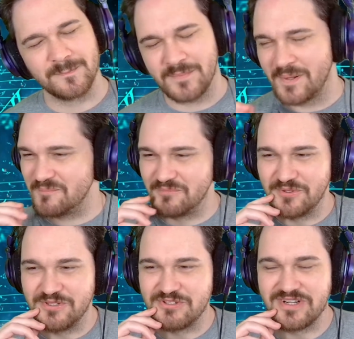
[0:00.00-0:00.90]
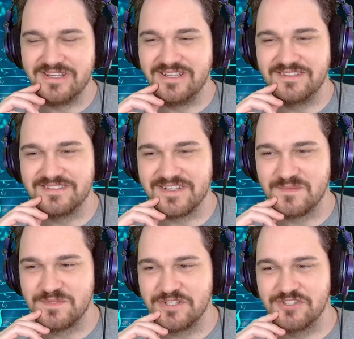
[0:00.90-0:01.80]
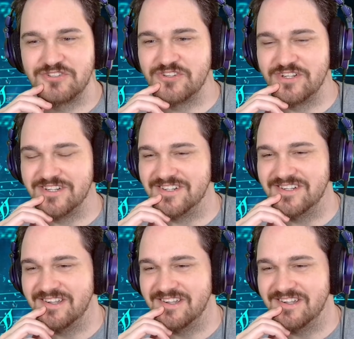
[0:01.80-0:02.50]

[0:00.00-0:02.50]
I'm really trying to get the time signature here.